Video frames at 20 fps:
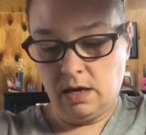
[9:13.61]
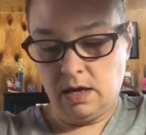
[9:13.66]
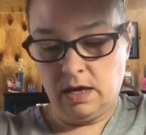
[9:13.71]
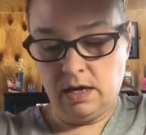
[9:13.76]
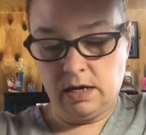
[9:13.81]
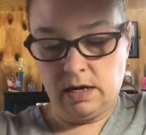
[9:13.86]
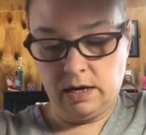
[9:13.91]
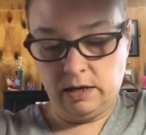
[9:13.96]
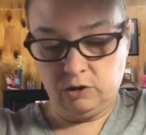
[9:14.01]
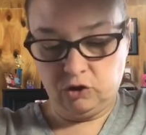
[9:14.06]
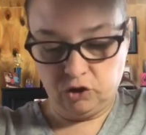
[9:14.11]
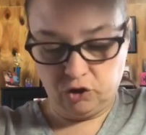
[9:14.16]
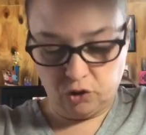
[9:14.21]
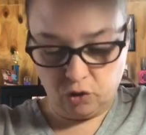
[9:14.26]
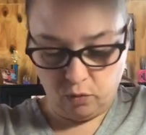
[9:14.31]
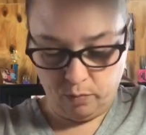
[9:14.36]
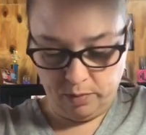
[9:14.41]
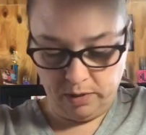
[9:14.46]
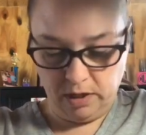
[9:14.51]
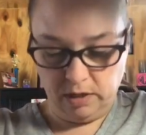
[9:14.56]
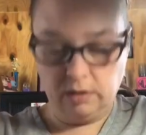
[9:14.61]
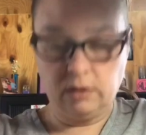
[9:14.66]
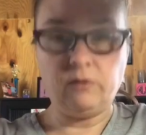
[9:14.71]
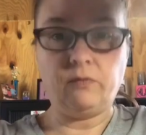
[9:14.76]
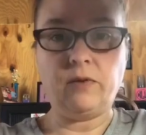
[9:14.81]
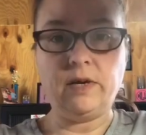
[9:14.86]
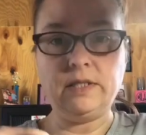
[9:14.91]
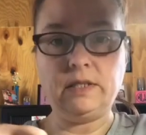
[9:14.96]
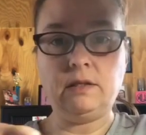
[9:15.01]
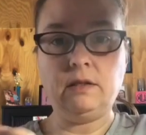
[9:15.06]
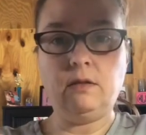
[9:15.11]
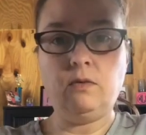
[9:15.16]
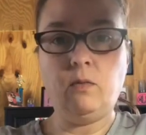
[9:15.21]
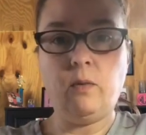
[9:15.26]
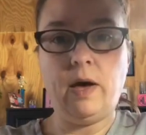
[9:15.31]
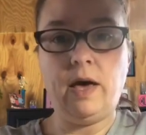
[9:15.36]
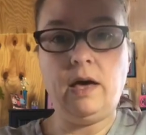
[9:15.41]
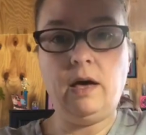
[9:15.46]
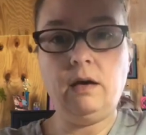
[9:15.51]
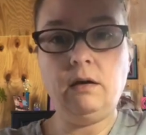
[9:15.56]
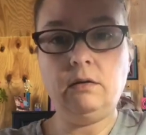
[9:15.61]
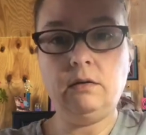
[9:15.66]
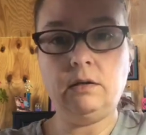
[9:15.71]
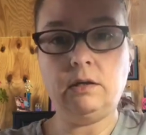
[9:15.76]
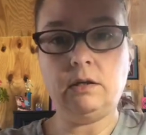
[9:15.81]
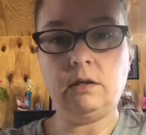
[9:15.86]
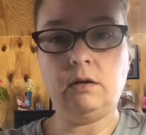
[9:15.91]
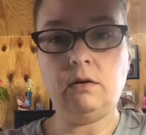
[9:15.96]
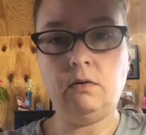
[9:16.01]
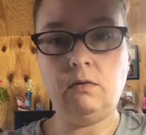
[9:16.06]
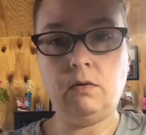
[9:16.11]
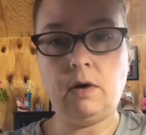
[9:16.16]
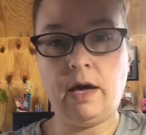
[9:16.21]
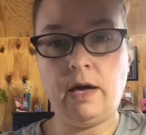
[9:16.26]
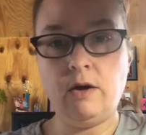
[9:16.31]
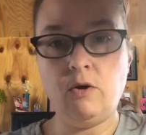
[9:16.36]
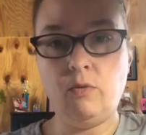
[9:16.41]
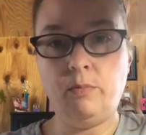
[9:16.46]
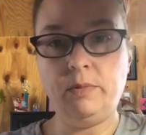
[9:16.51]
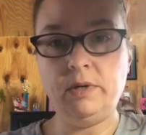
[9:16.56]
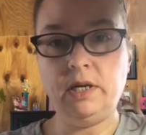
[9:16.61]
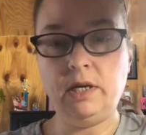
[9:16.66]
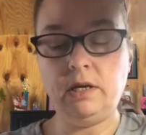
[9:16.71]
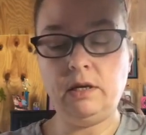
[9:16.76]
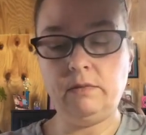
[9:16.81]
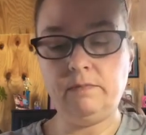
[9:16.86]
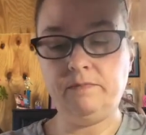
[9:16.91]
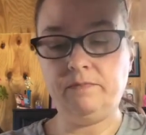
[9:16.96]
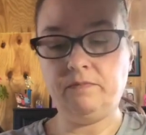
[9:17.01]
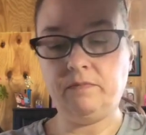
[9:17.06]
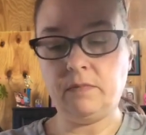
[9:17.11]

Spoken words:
and I just open it the rest of the way. So I opened it.